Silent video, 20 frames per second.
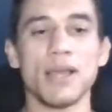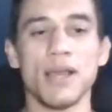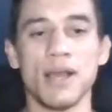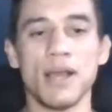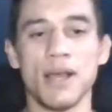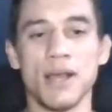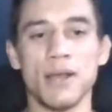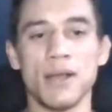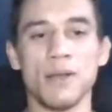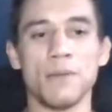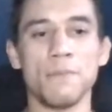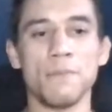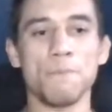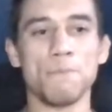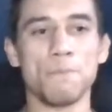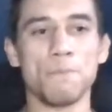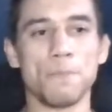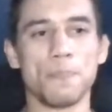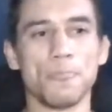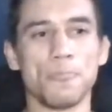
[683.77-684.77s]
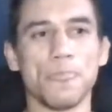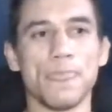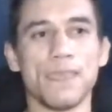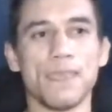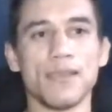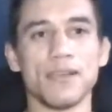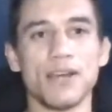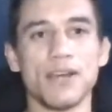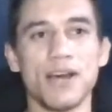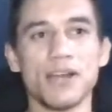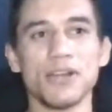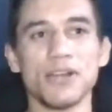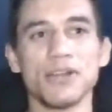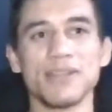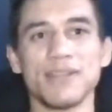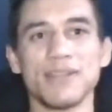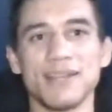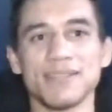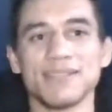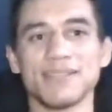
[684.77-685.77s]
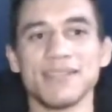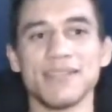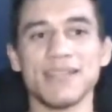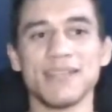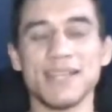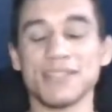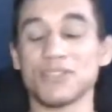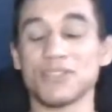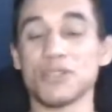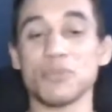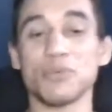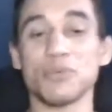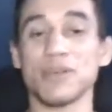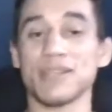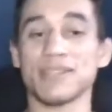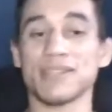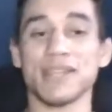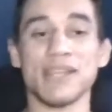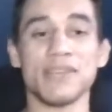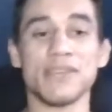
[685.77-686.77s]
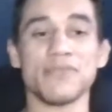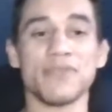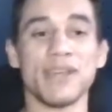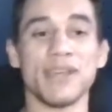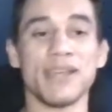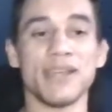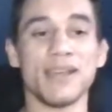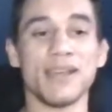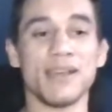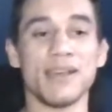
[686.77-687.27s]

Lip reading: Connor and Dustin, that's super exciting fight.